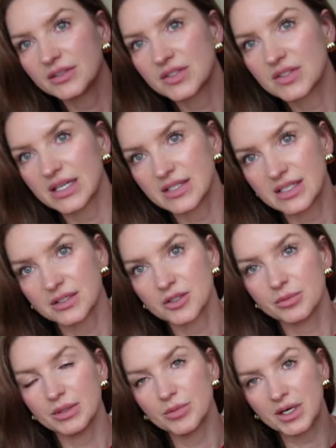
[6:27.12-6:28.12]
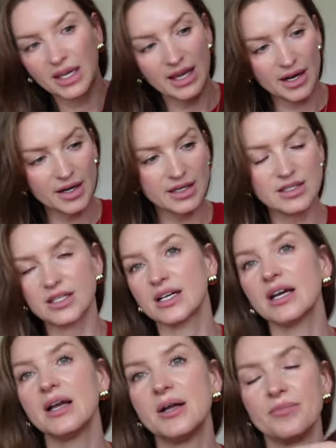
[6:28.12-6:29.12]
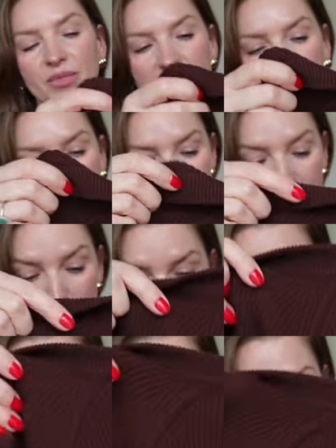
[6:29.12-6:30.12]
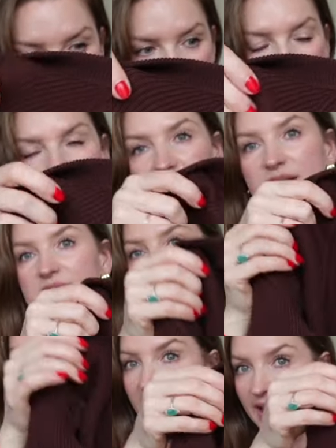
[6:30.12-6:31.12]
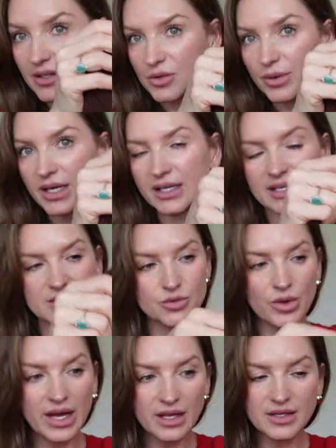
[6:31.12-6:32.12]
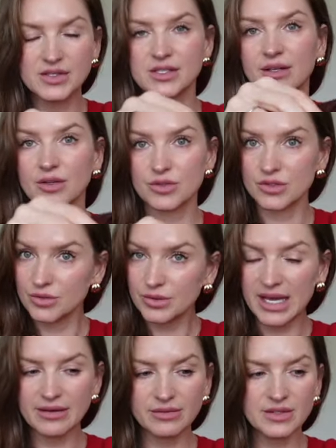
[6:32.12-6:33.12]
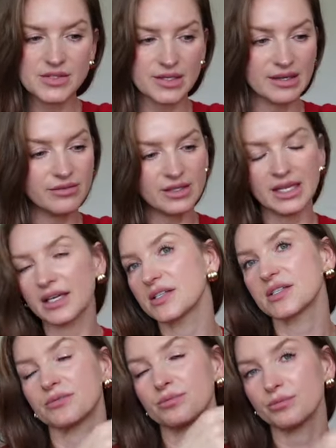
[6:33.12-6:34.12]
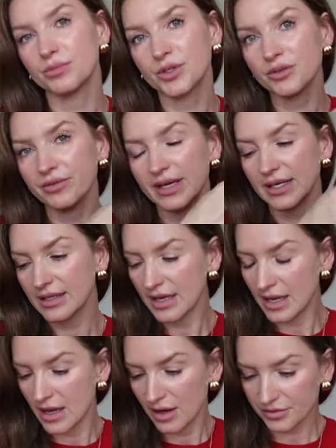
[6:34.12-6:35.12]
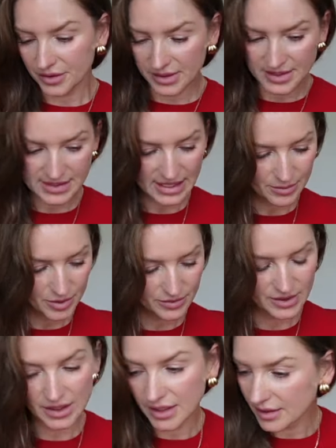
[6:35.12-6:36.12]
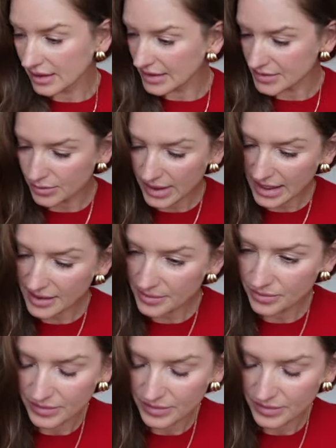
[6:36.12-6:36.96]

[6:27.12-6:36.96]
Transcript: It just adds a little bit more character. It is cropped, it's lightweight as well. It's not too heavy, so I feel like it's perfect for this time of the year as well.